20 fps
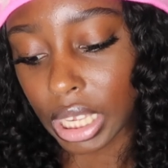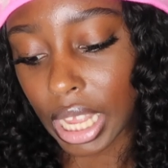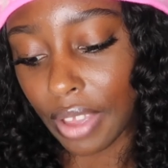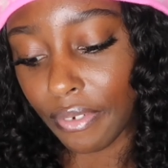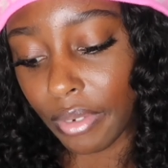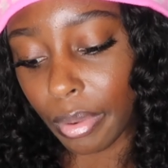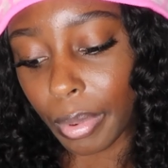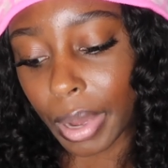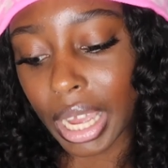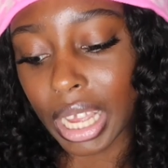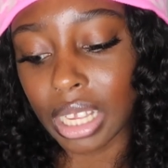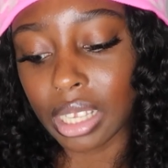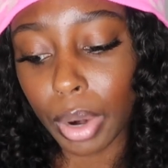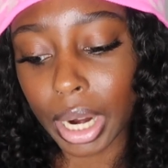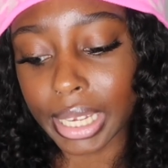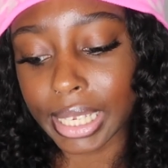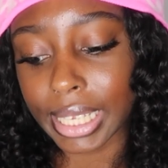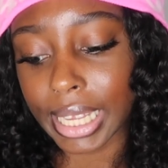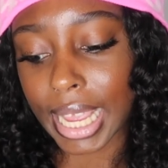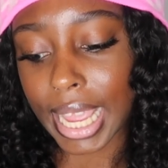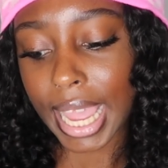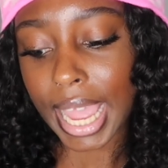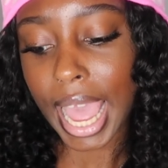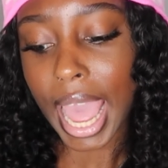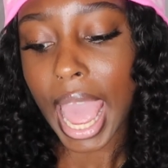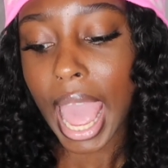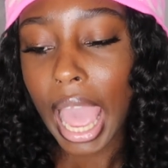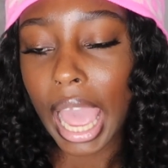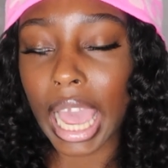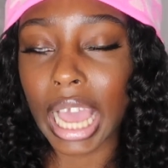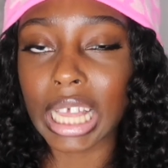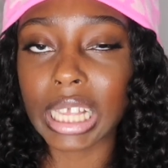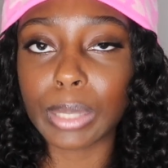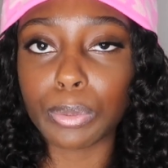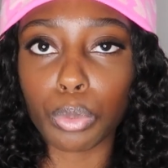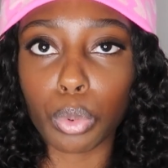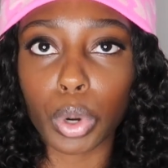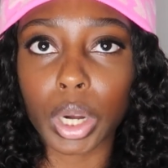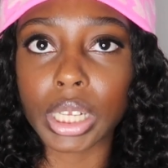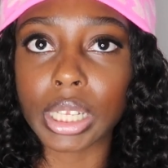save it by pressing
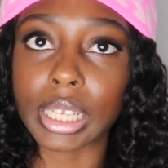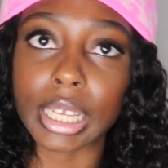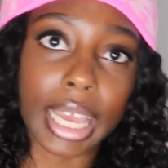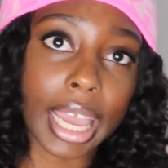export to